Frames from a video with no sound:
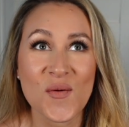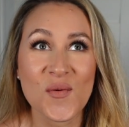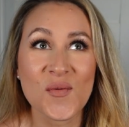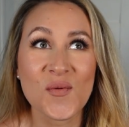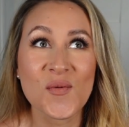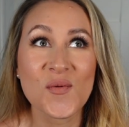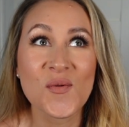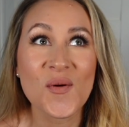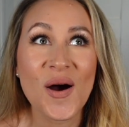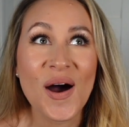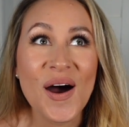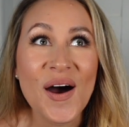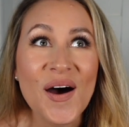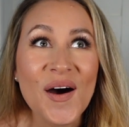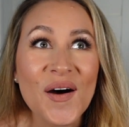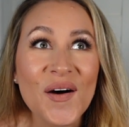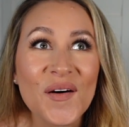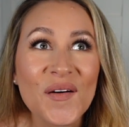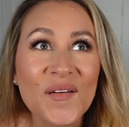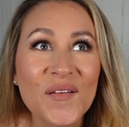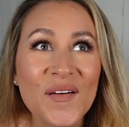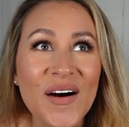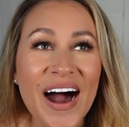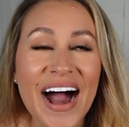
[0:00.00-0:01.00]

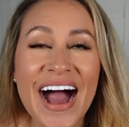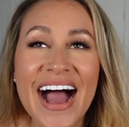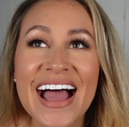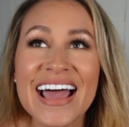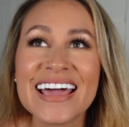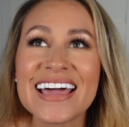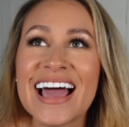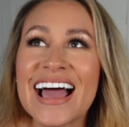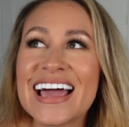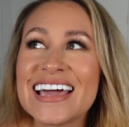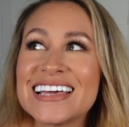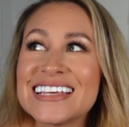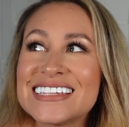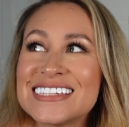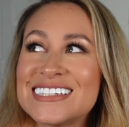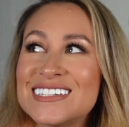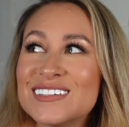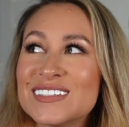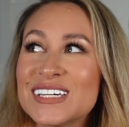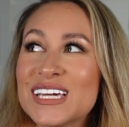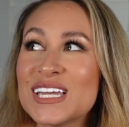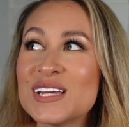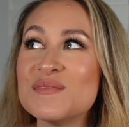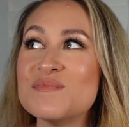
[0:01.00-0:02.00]
Whoa, I
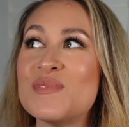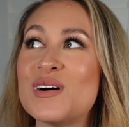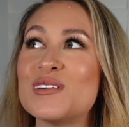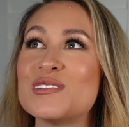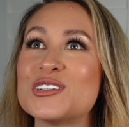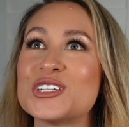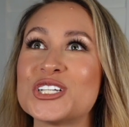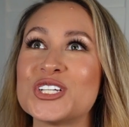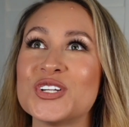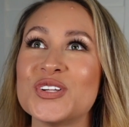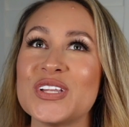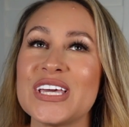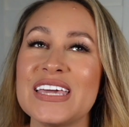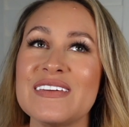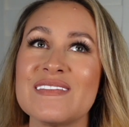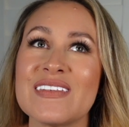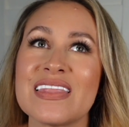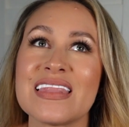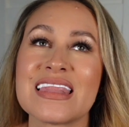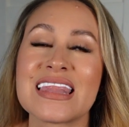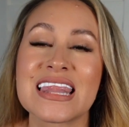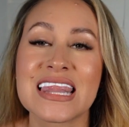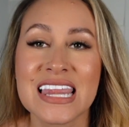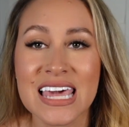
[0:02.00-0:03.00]
still get emotional
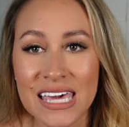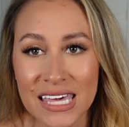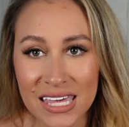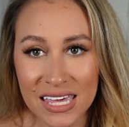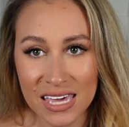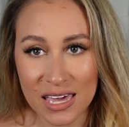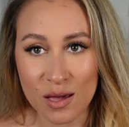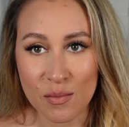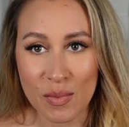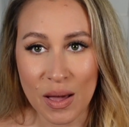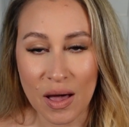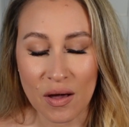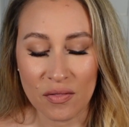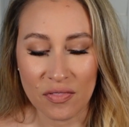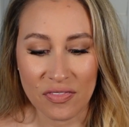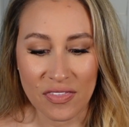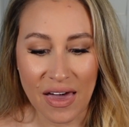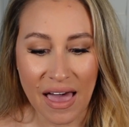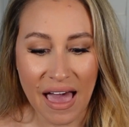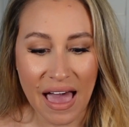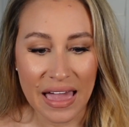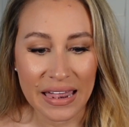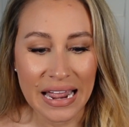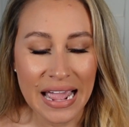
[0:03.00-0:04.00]
even thinking about
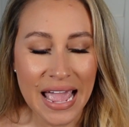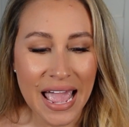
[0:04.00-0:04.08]
that.